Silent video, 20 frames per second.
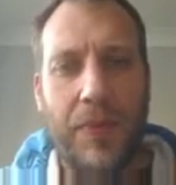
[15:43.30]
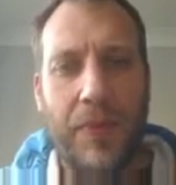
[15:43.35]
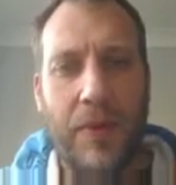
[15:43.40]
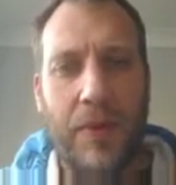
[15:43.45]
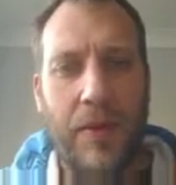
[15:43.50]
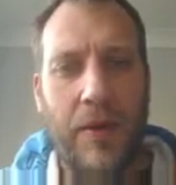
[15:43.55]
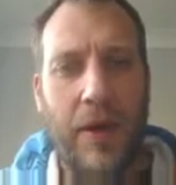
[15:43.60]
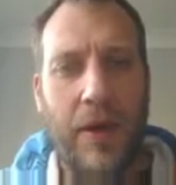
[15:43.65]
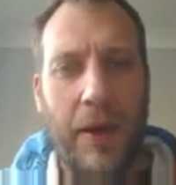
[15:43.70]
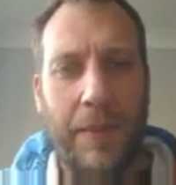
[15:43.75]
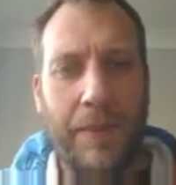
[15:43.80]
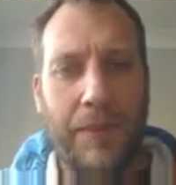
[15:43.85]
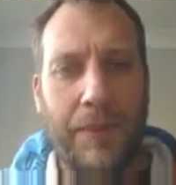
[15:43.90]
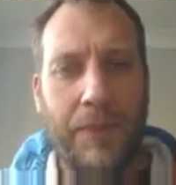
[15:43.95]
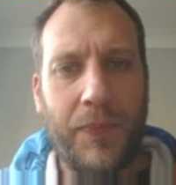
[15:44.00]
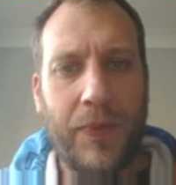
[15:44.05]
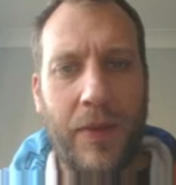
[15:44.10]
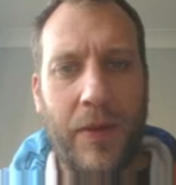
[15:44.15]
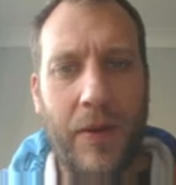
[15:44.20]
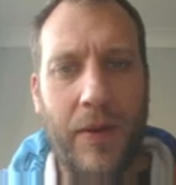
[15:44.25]
Okay,
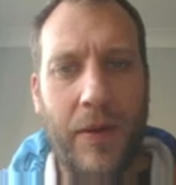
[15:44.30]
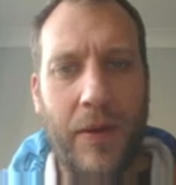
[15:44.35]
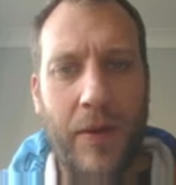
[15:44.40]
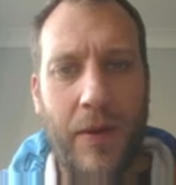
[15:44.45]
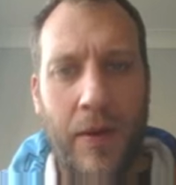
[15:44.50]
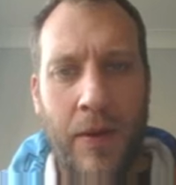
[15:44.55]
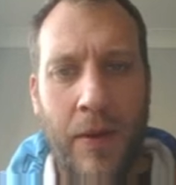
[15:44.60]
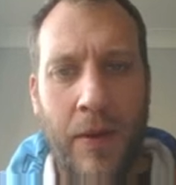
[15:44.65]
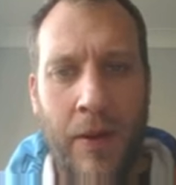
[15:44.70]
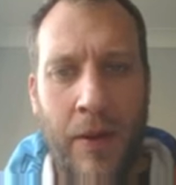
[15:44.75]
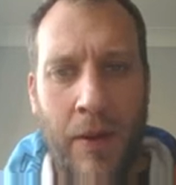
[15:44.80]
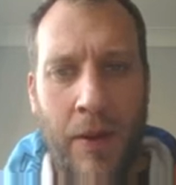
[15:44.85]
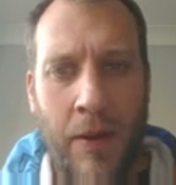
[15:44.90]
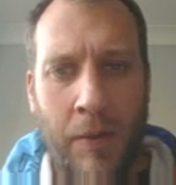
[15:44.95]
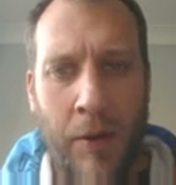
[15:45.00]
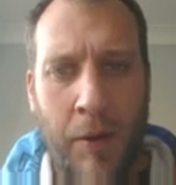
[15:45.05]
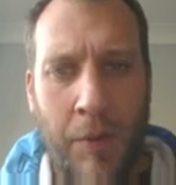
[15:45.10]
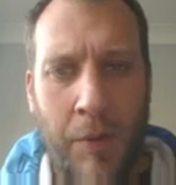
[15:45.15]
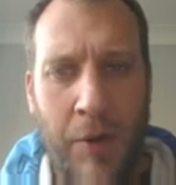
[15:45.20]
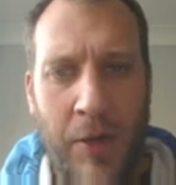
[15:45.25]
and I'm
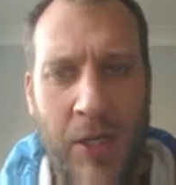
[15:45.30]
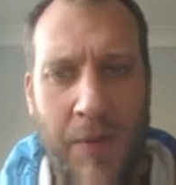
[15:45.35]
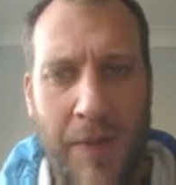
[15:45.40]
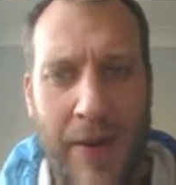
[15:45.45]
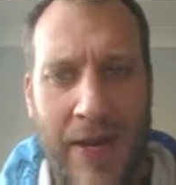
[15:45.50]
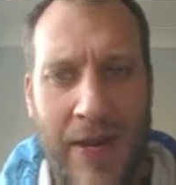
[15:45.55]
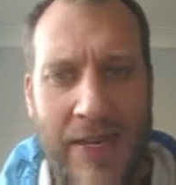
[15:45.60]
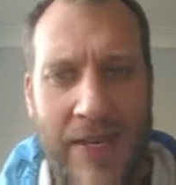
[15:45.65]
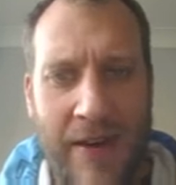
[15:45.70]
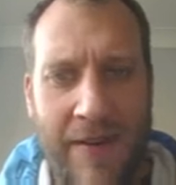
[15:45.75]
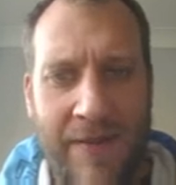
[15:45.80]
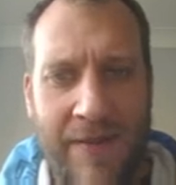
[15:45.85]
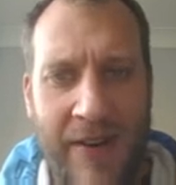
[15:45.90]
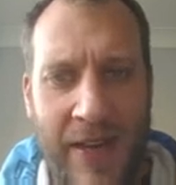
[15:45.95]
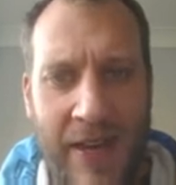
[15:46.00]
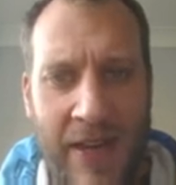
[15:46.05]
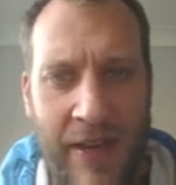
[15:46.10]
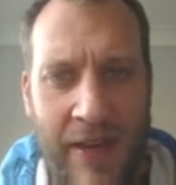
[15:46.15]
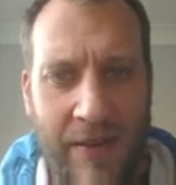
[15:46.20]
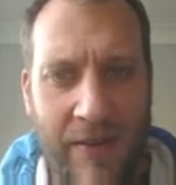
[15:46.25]
going to put a space after
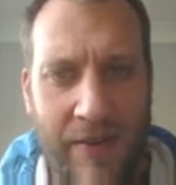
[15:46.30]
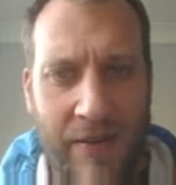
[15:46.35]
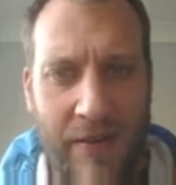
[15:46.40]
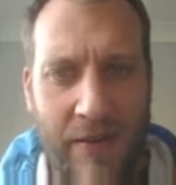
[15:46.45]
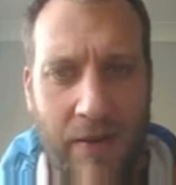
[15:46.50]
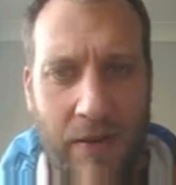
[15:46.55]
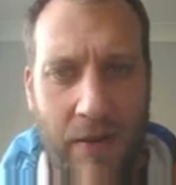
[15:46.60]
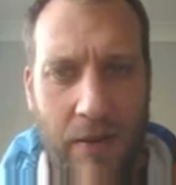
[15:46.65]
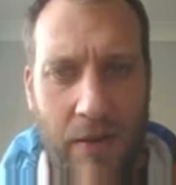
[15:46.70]
is,